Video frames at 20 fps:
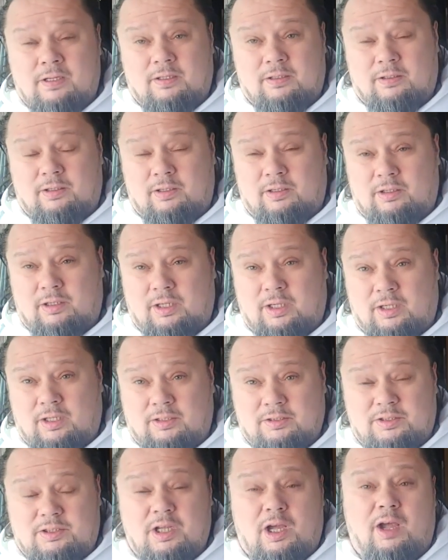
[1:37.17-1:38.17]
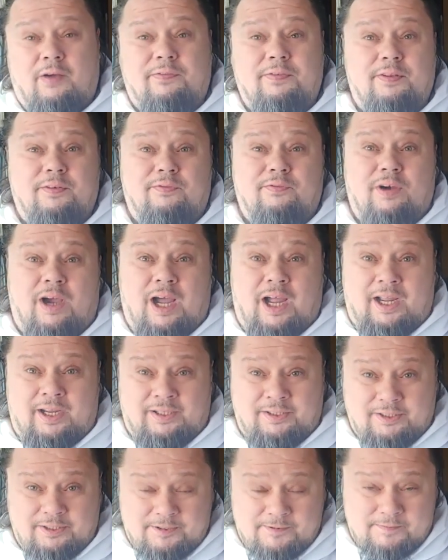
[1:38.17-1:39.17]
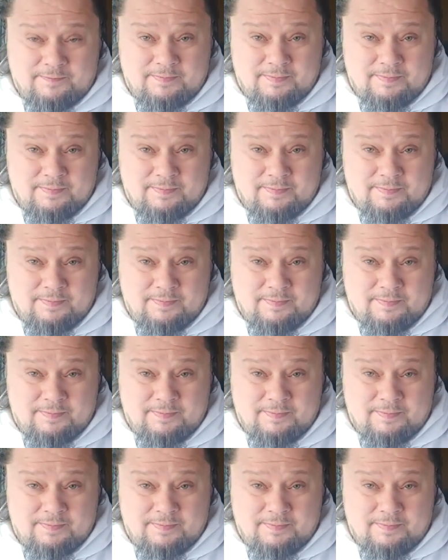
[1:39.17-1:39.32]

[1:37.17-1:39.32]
They're tough to find.